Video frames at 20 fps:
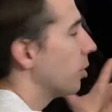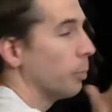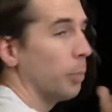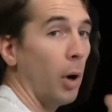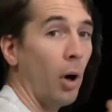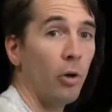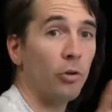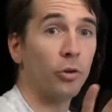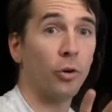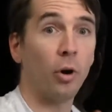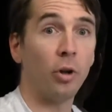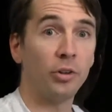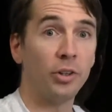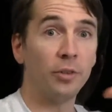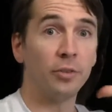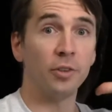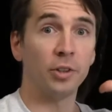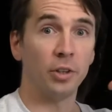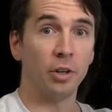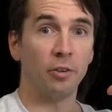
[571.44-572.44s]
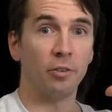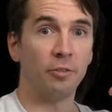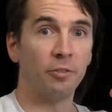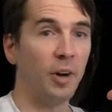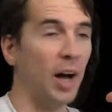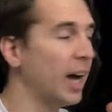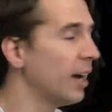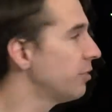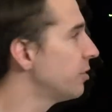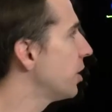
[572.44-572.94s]
the balls are all different. There are
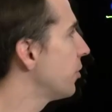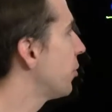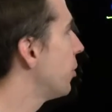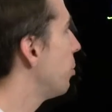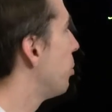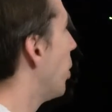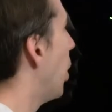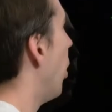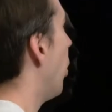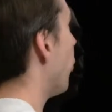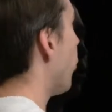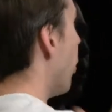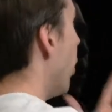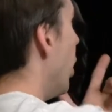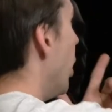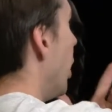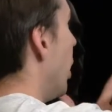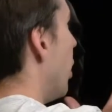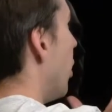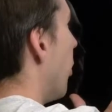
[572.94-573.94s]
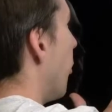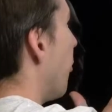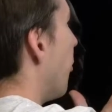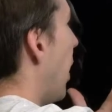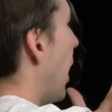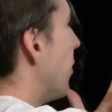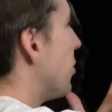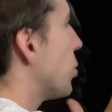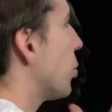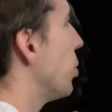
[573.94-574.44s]
five different balls. There are
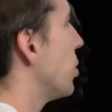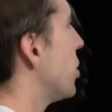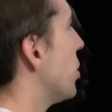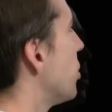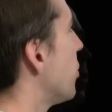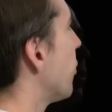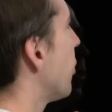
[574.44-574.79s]
five choices